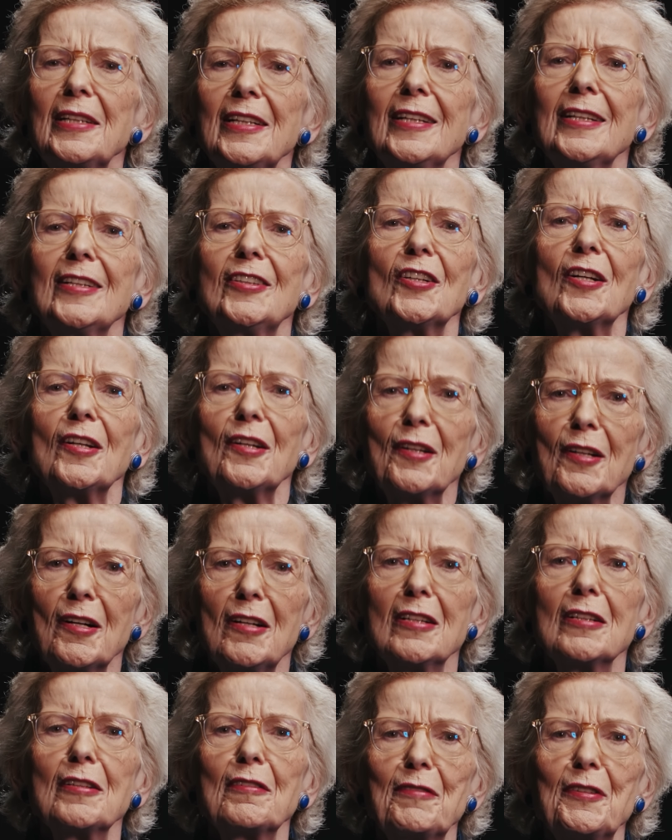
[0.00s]
need
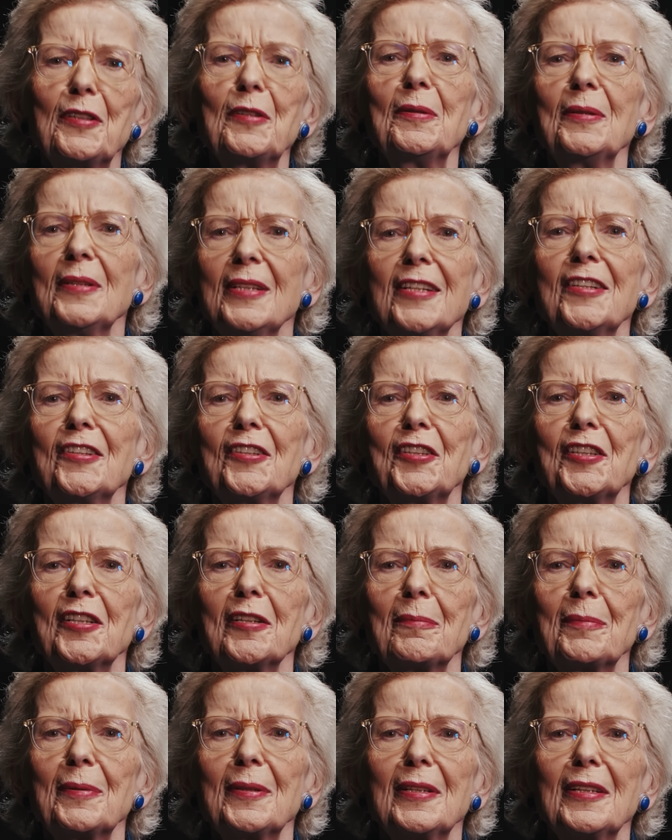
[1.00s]
long view
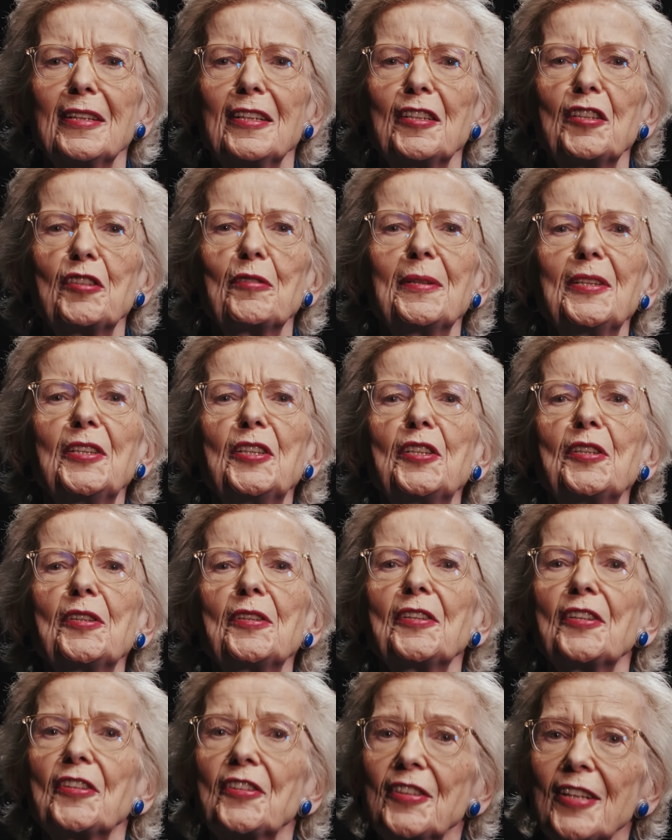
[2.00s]
leadership to
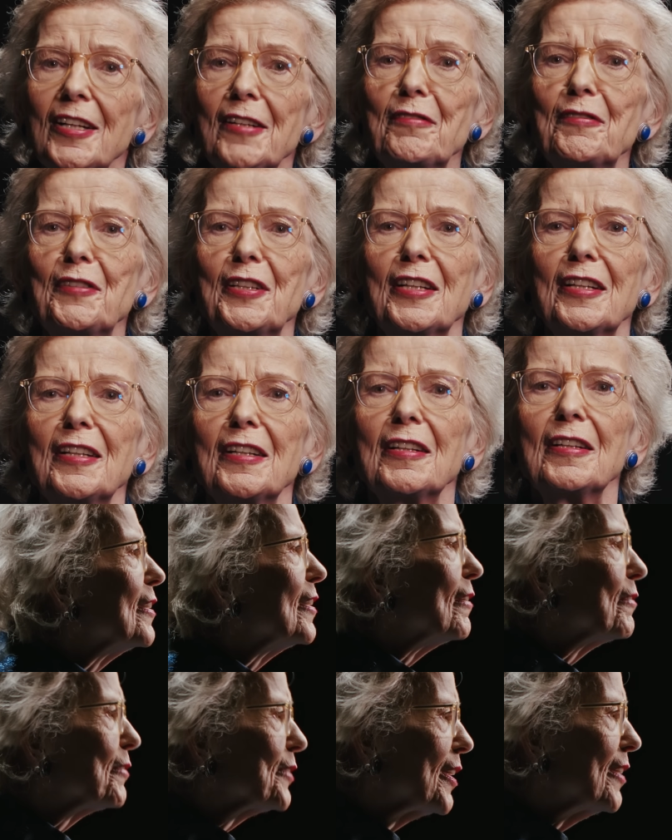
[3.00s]
ensure the safety
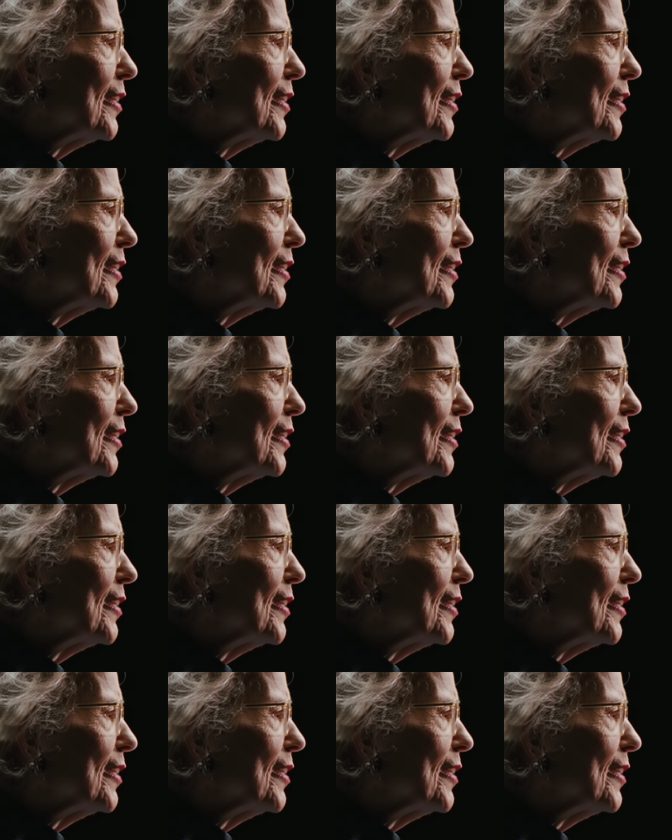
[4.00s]
of